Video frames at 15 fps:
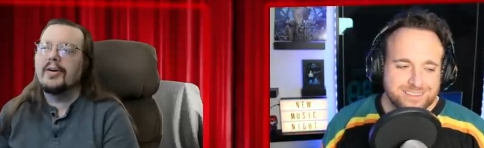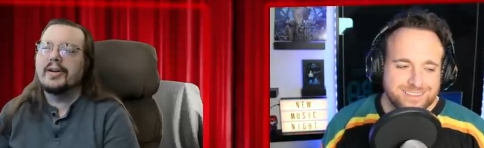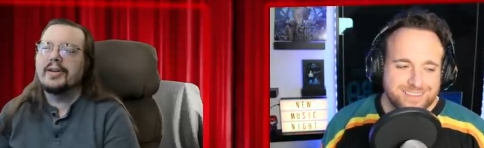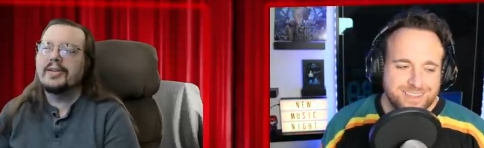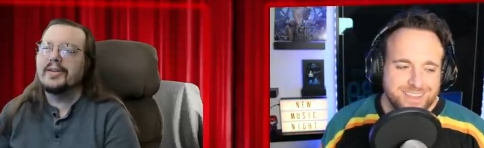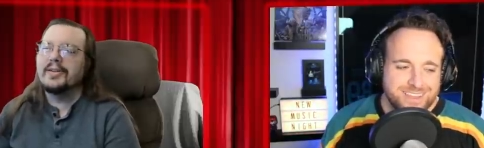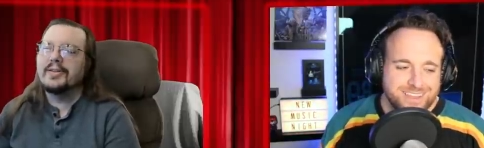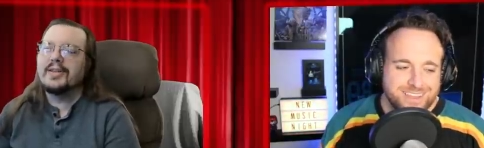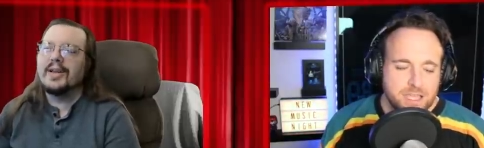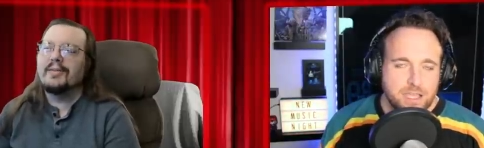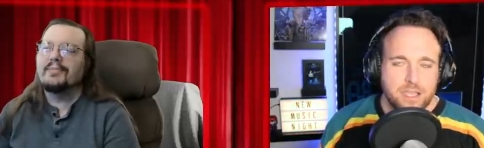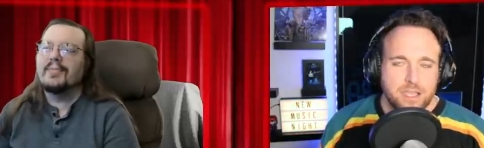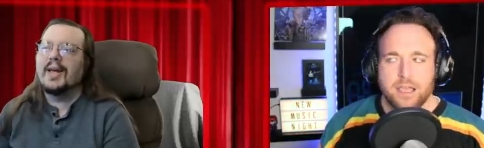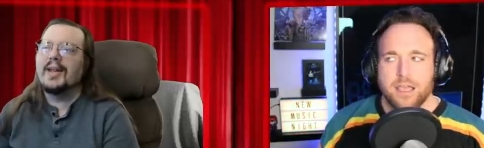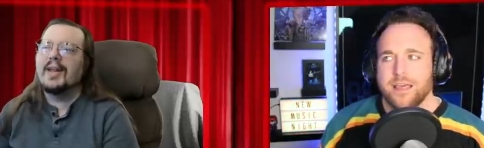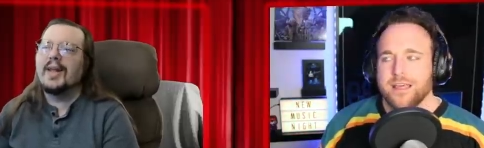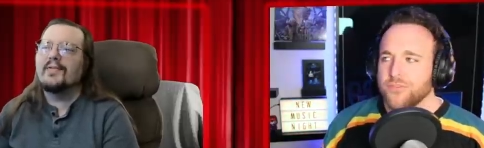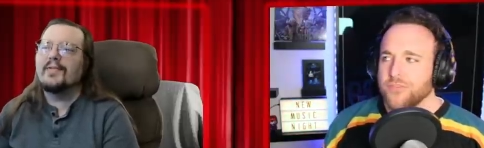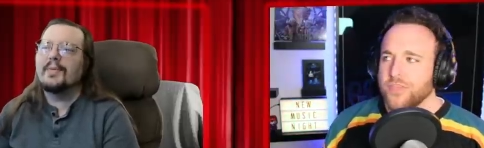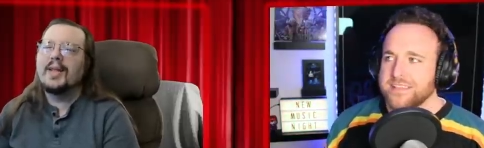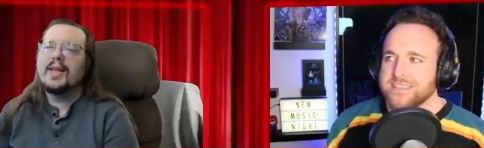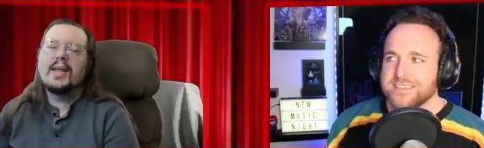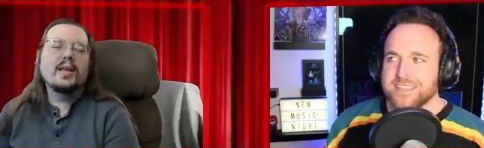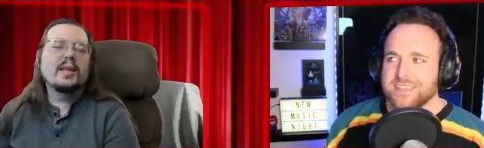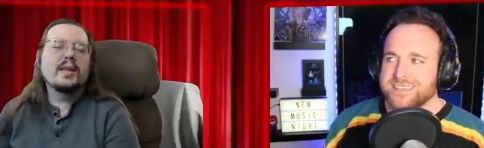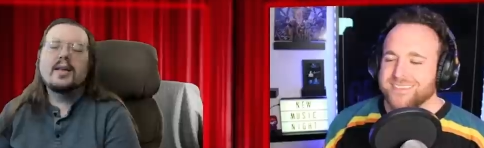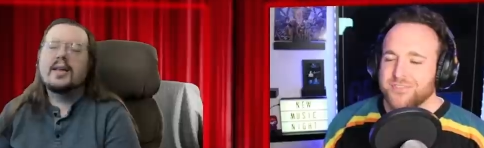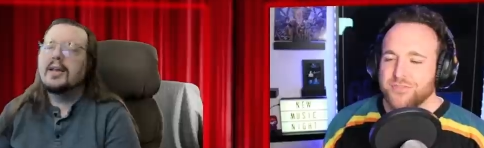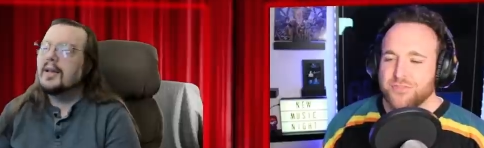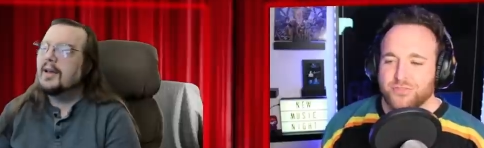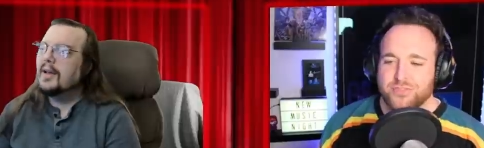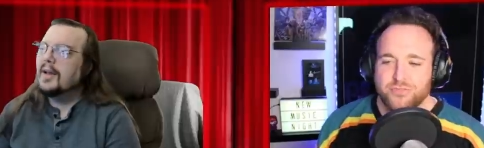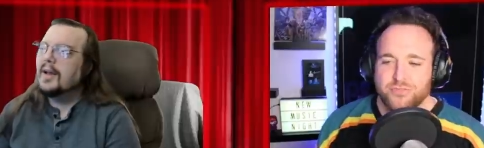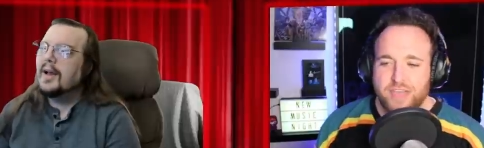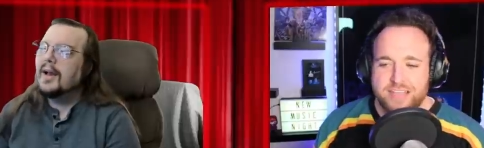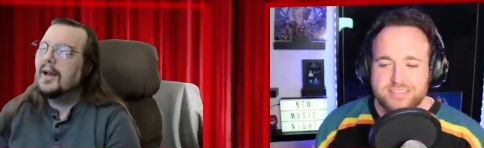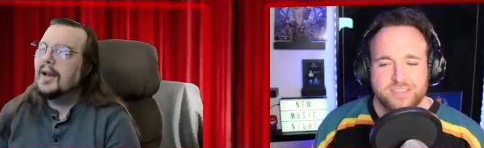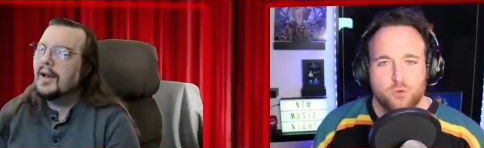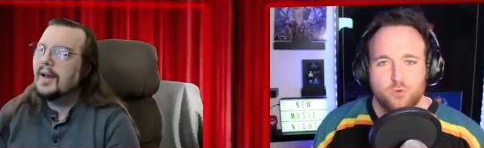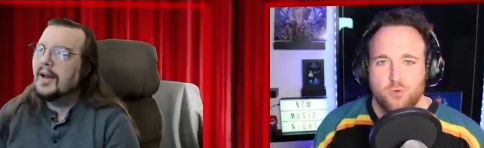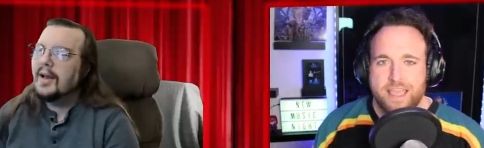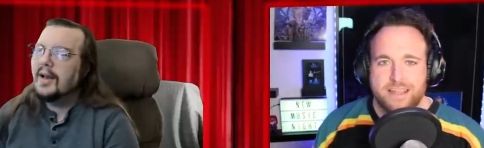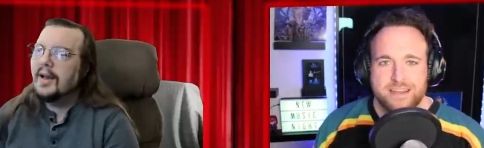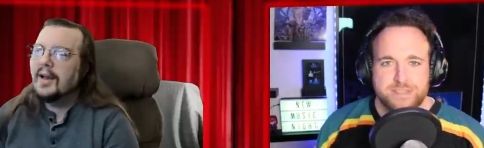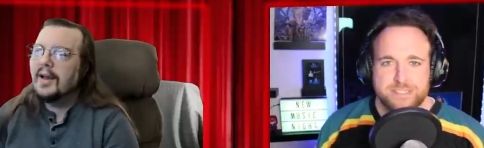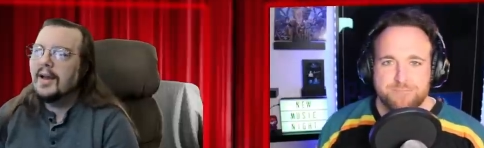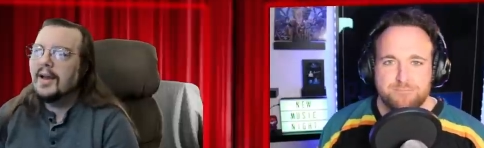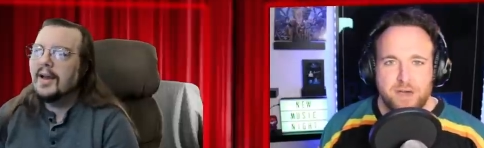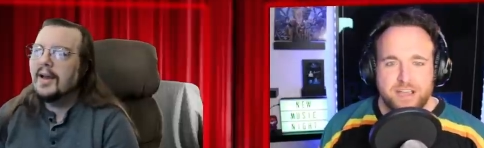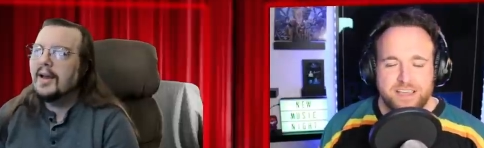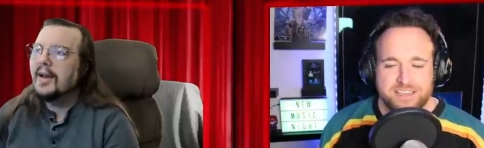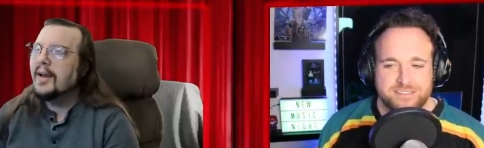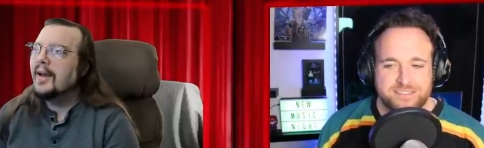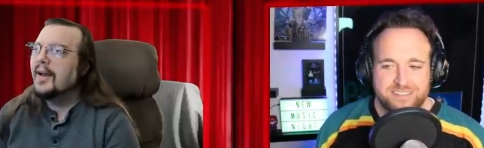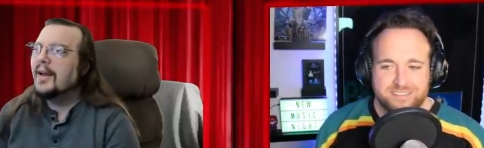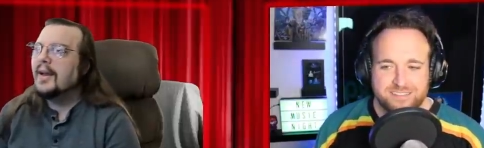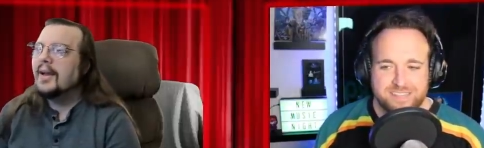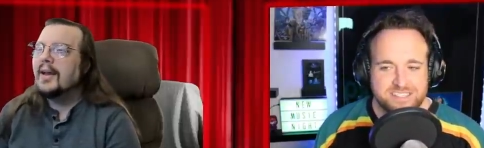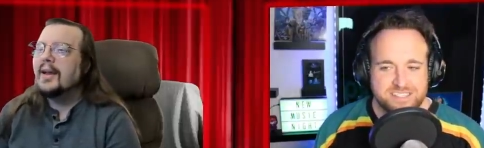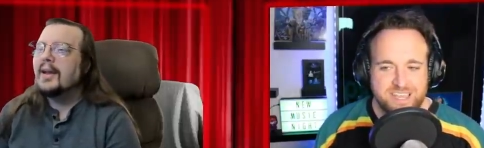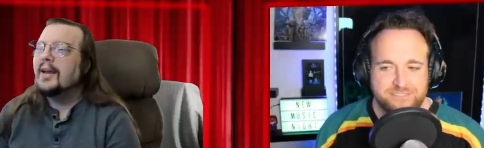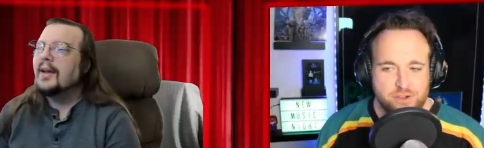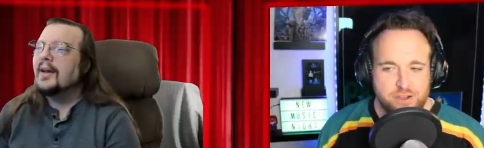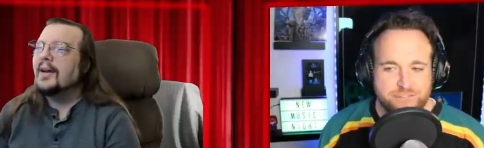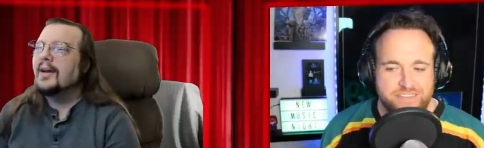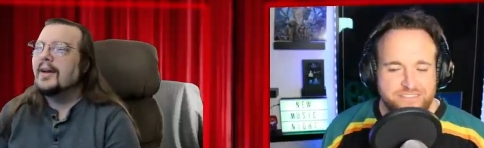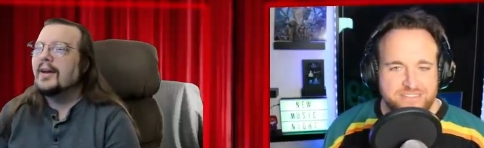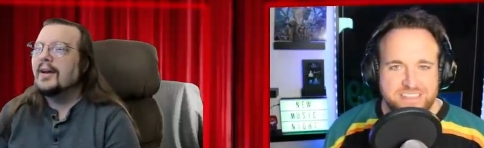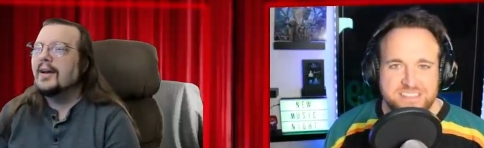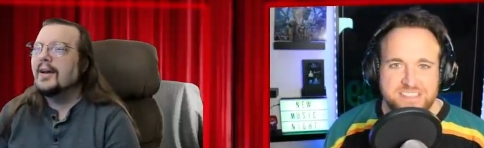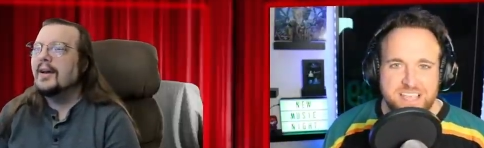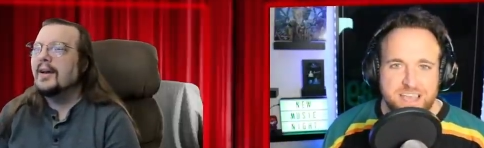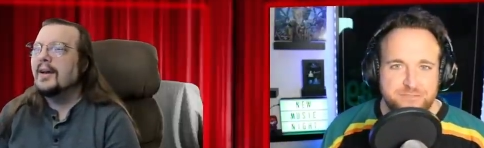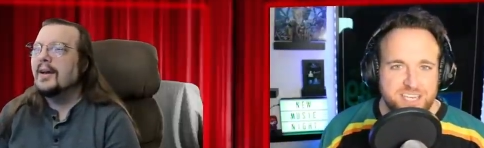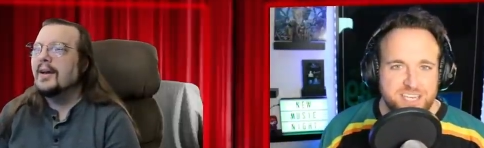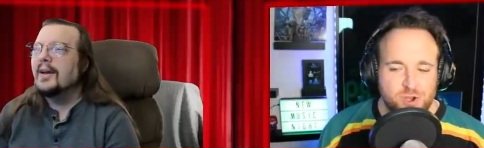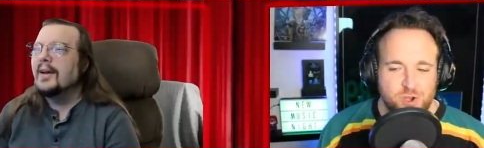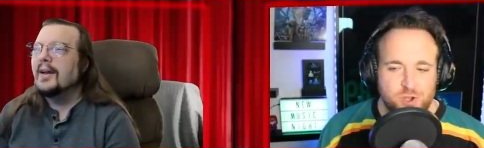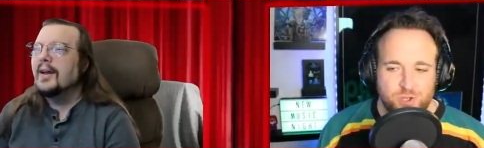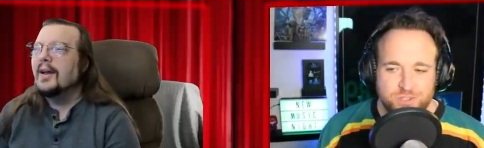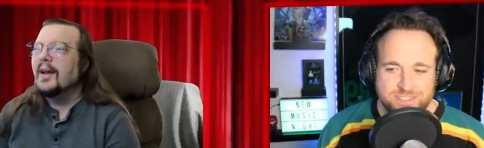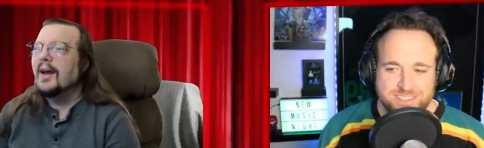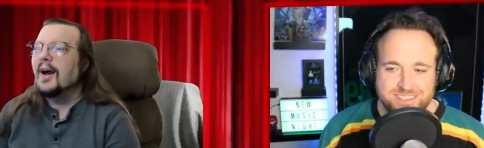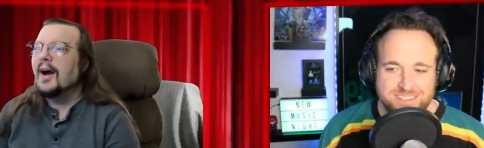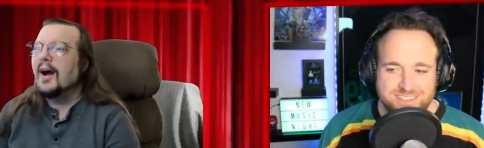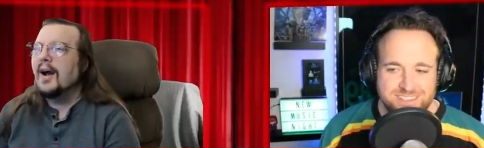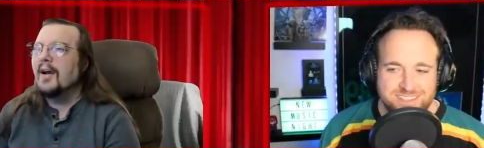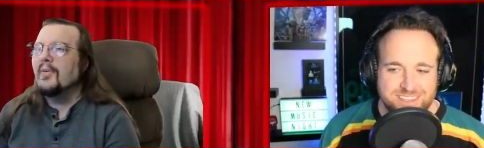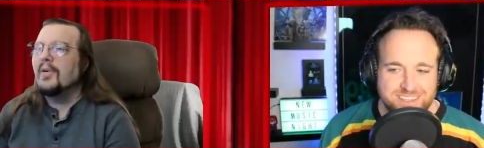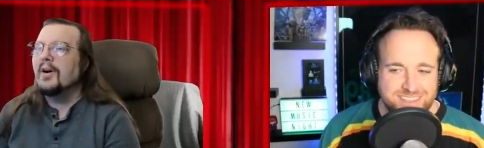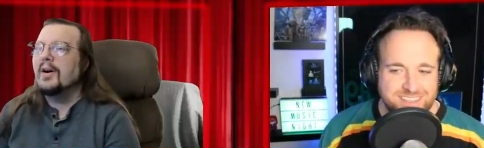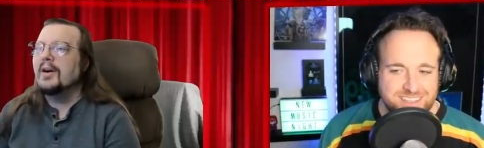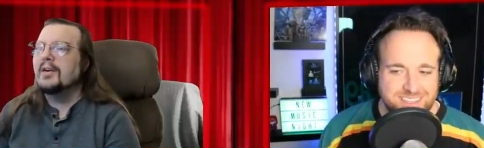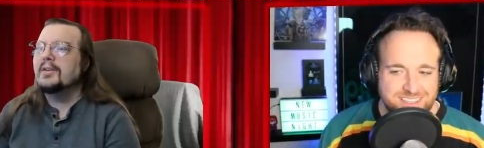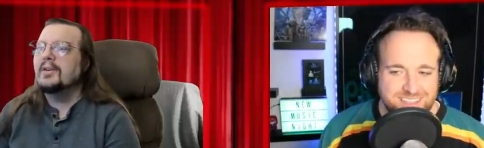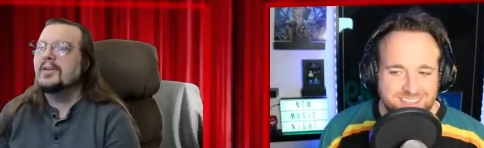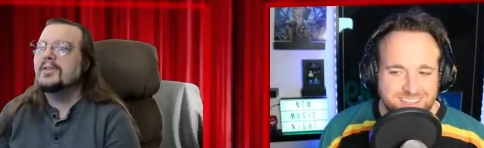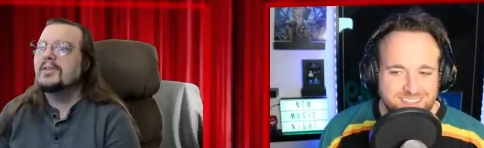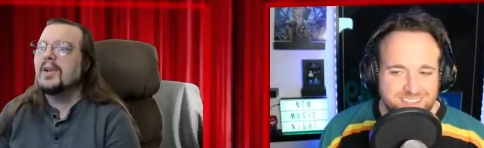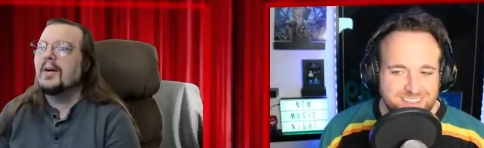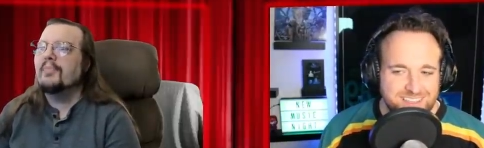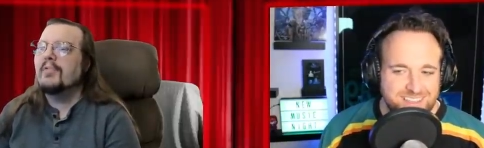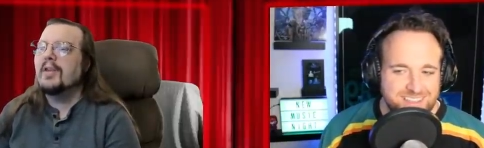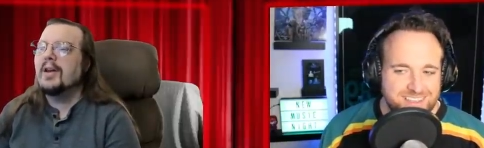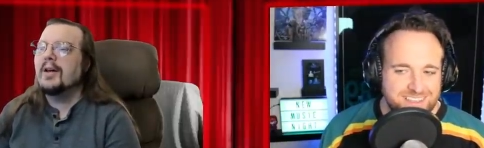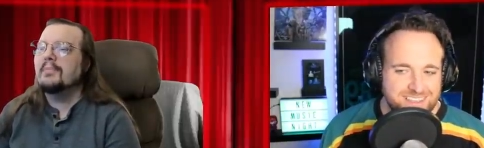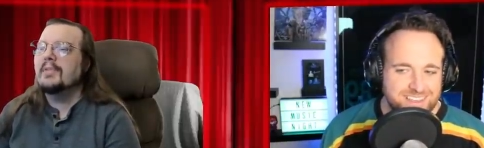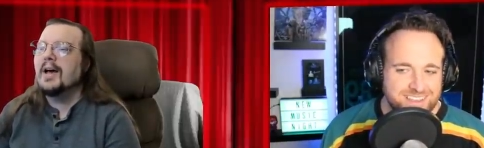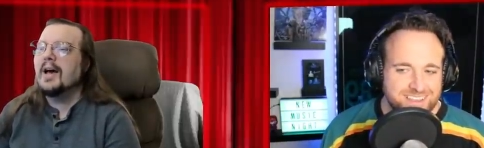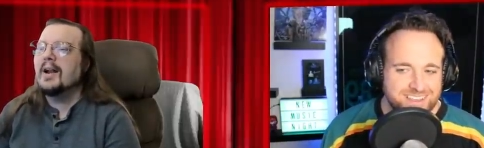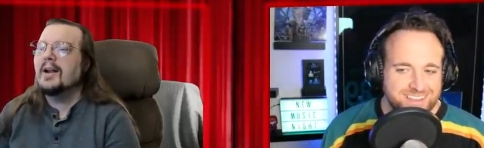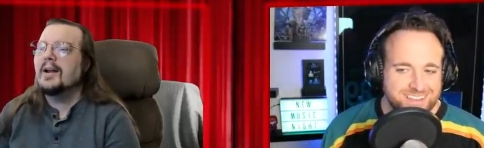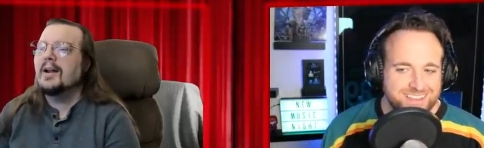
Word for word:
Speaker 1: I want to do something I never. That's, that's the randomest bucket list thing for a fifty-seven year old.
Speaker 2: I want to do something I'm